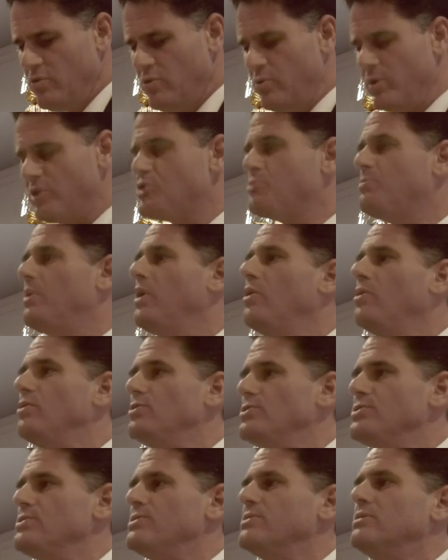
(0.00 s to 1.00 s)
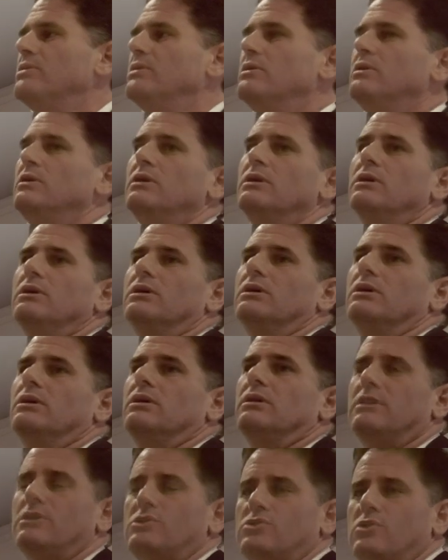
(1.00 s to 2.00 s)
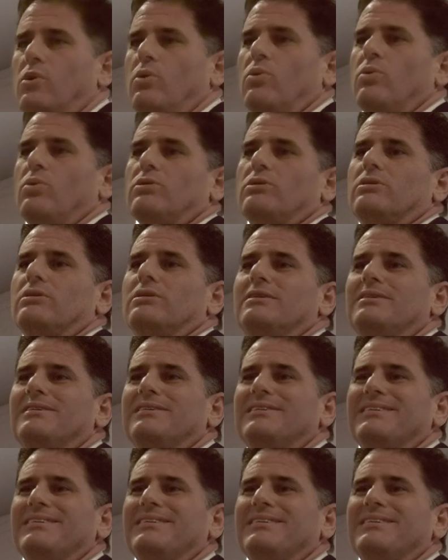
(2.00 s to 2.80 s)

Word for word: to expose this old